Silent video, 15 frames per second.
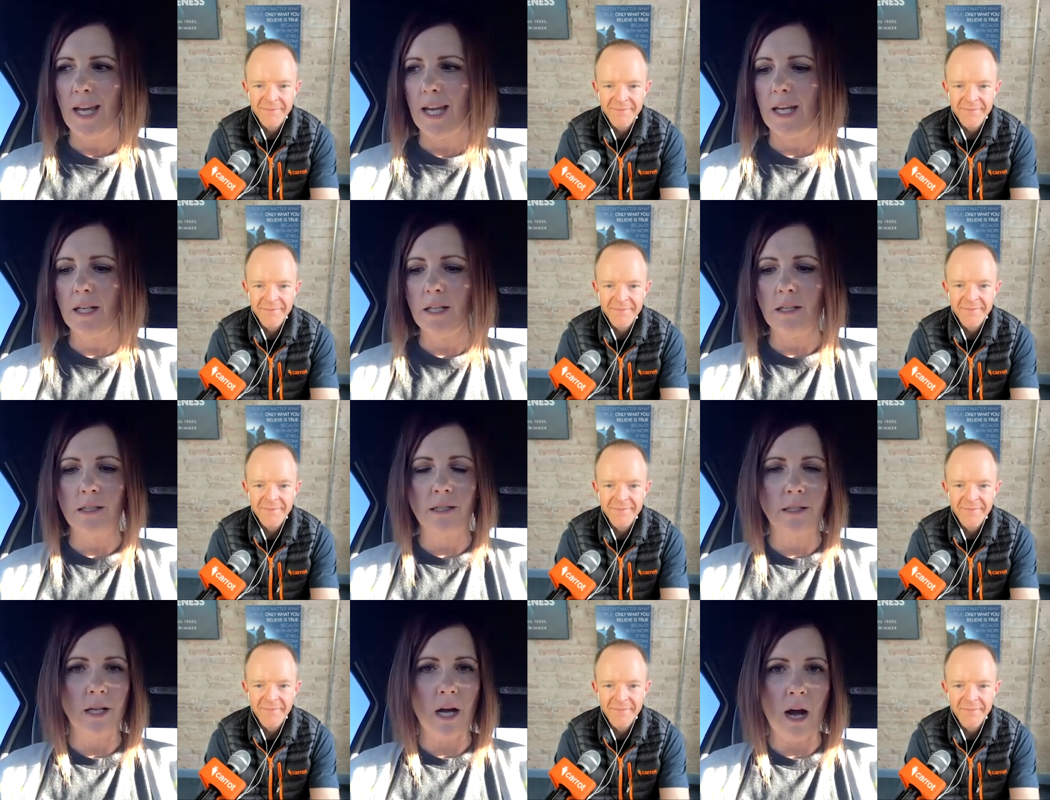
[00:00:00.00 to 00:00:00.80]
Speaker 1: It
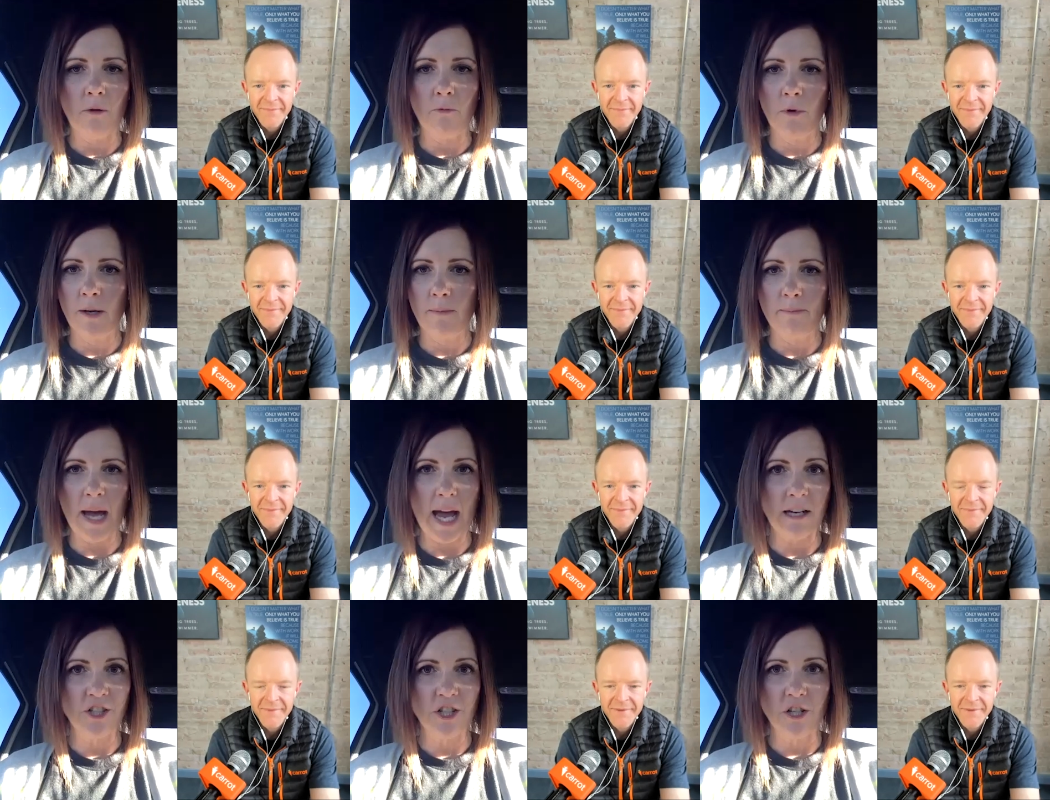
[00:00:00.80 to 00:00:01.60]
is not what I'm
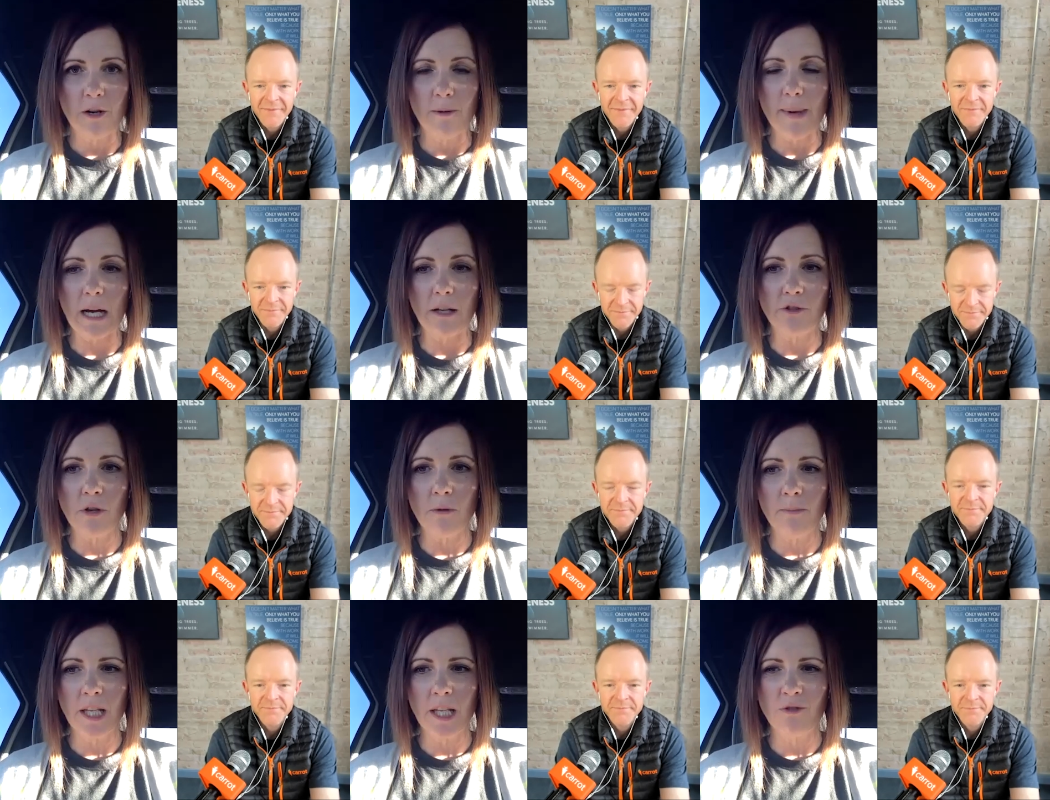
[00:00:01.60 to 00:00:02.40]
passionate about. So
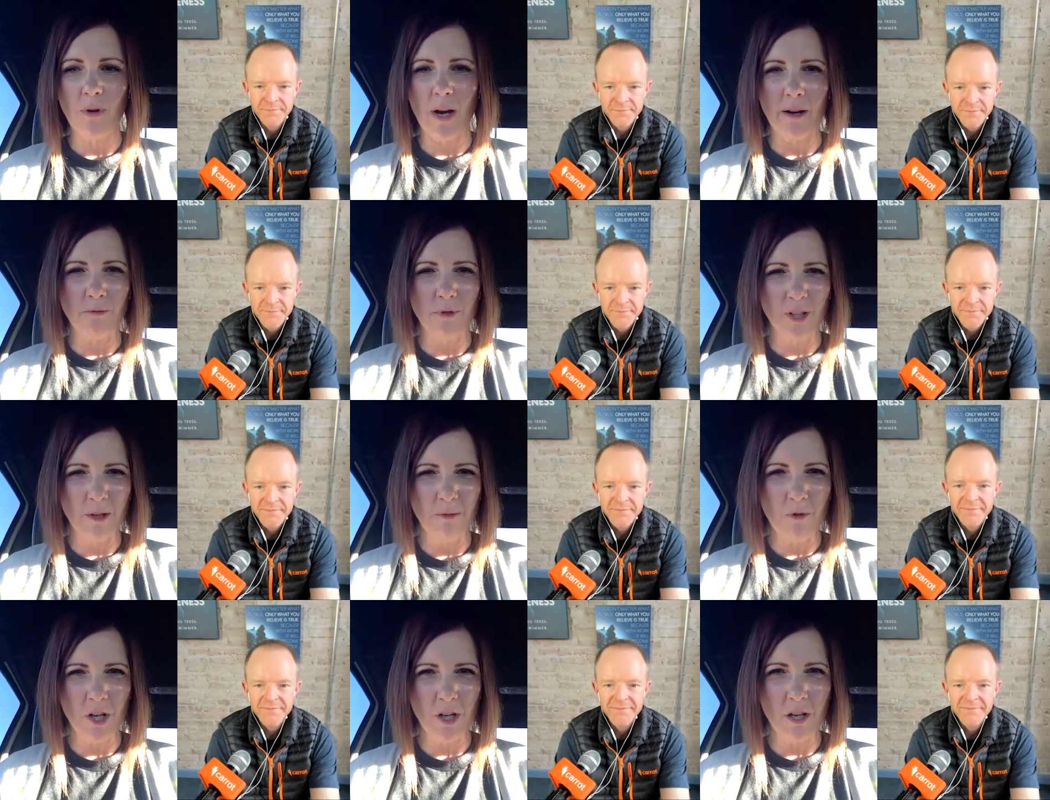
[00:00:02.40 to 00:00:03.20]
I'm like, do I really
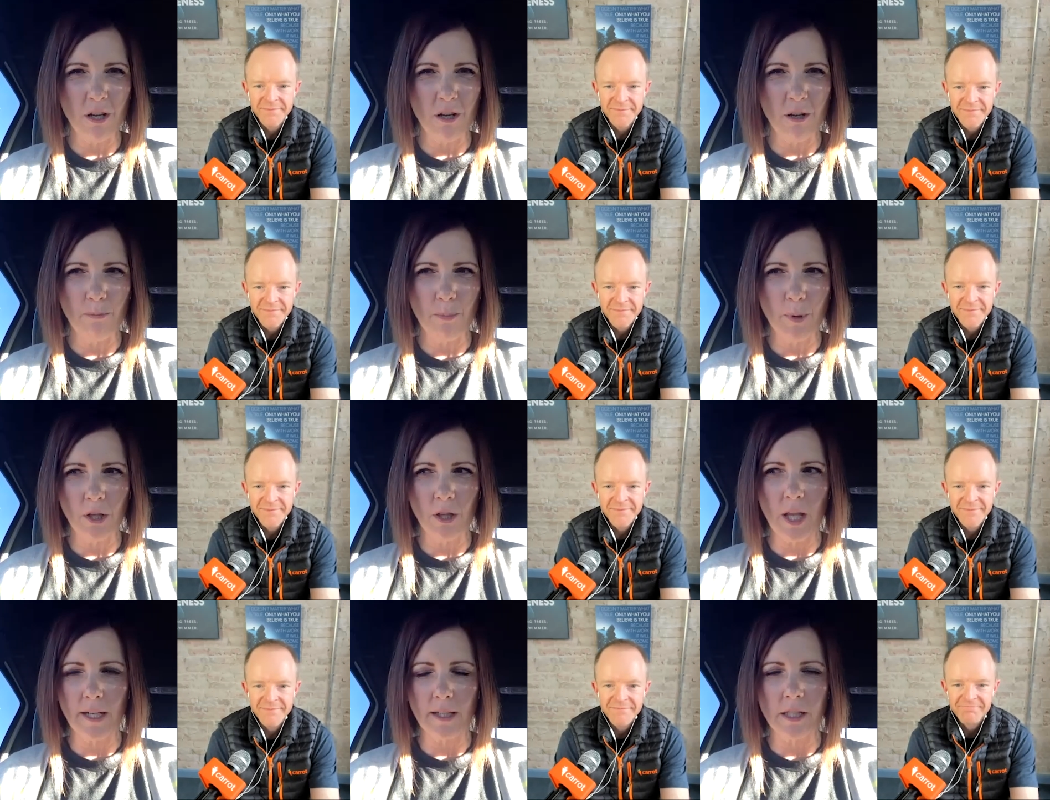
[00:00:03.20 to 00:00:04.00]
want to put
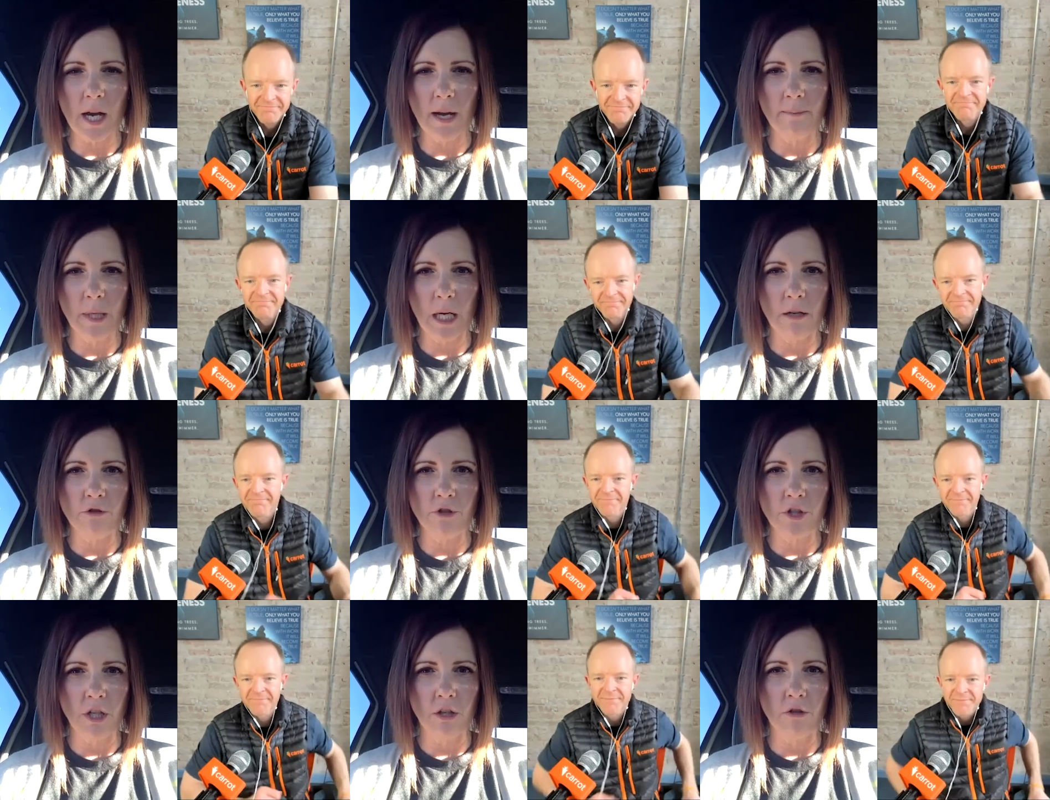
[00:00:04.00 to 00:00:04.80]
a lot of time and
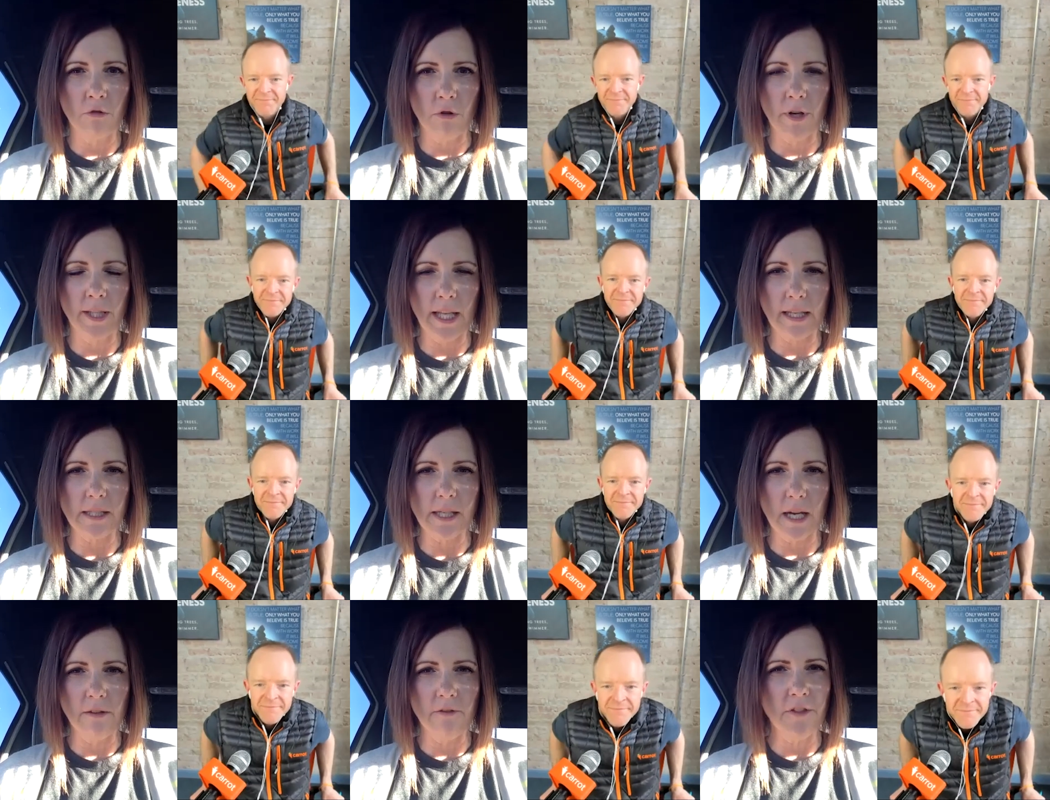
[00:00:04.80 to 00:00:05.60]
energy into growing that
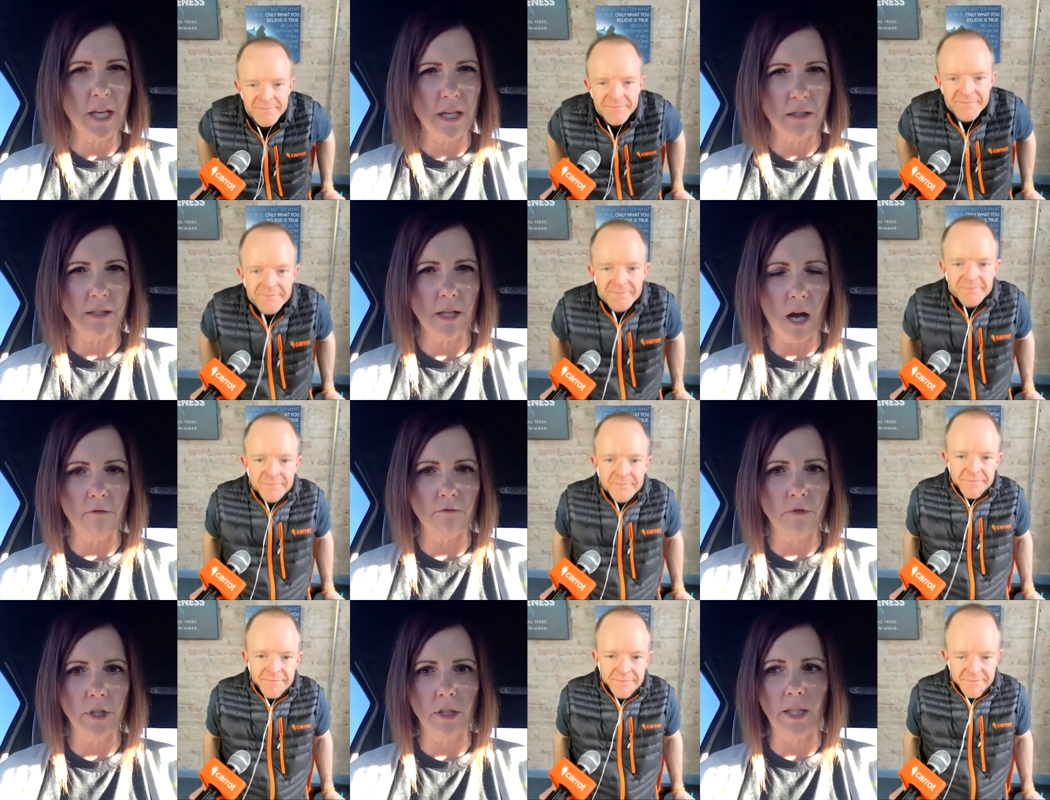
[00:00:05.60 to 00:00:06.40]
side of things? Not
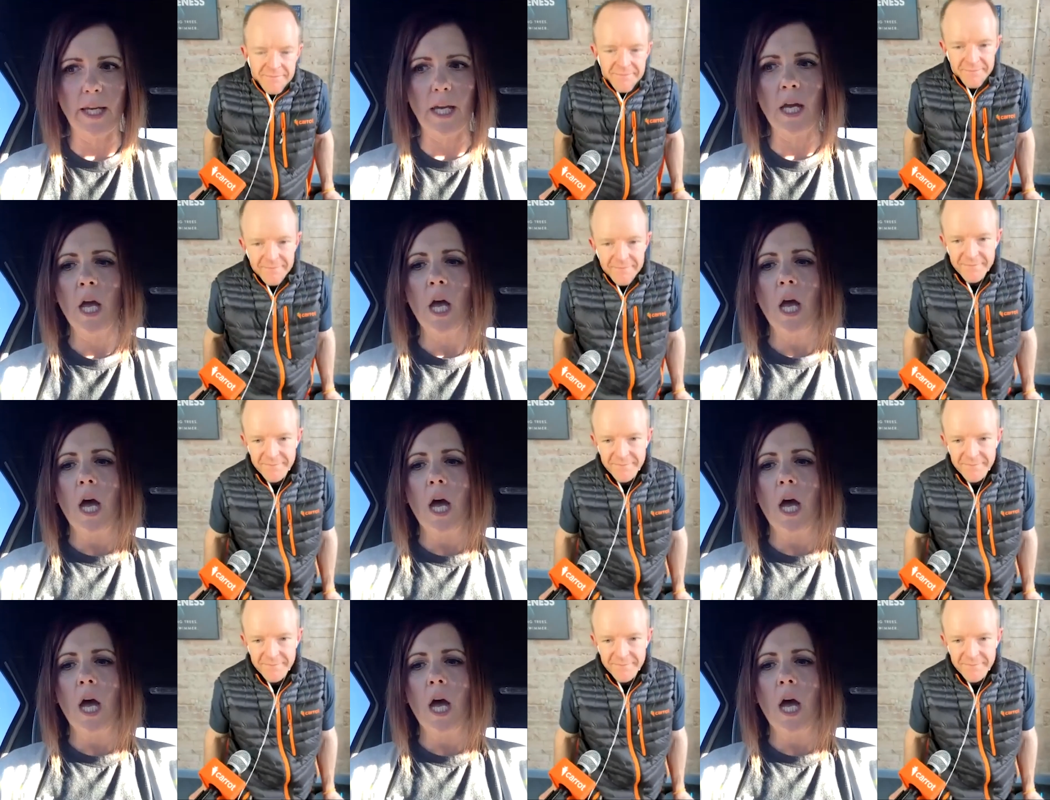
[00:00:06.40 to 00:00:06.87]
really.